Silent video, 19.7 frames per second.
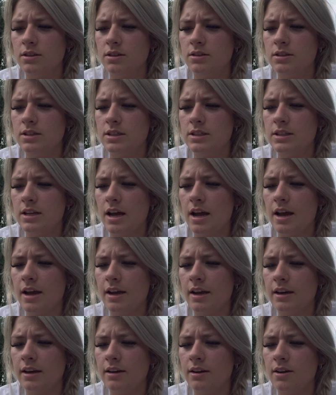
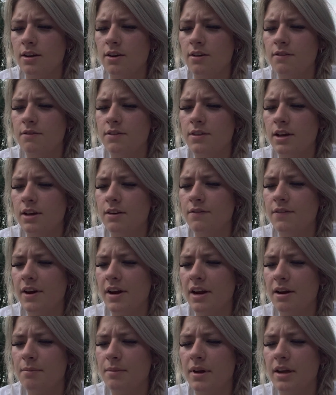design of the
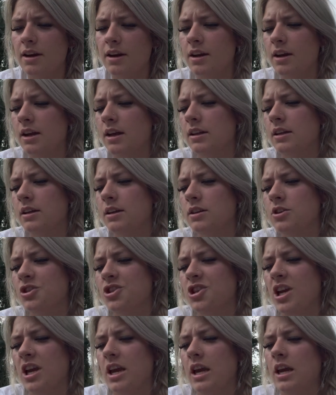environment, and then
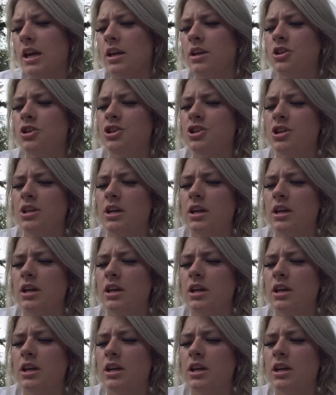change